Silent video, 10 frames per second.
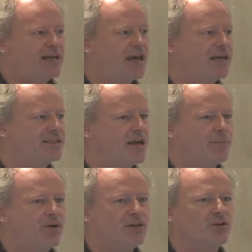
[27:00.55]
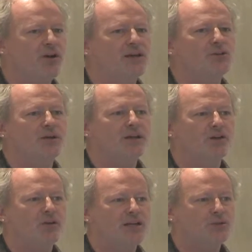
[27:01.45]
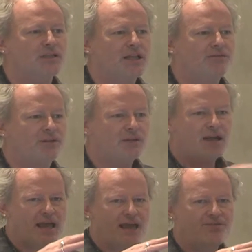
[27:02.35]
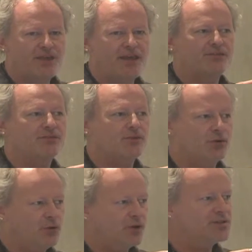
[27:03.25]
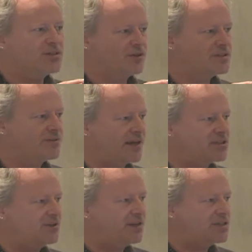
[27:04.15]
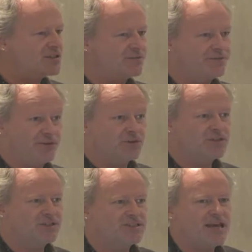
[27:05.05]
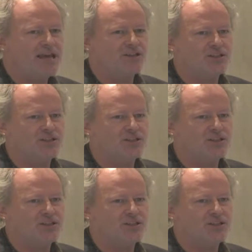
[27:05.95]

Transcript: at the upper undergraduate and graduate level, and then through a series of activities have filtered it down.